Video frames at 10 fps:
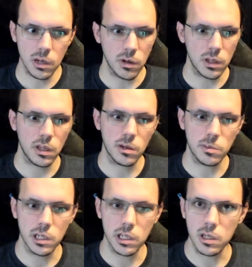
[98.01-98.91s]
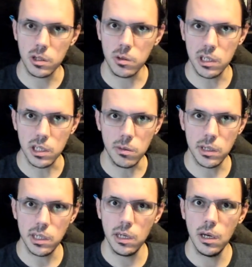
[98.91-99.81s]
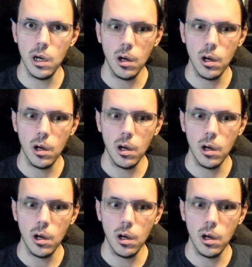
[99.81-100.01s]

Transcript: whether they were printed in 2020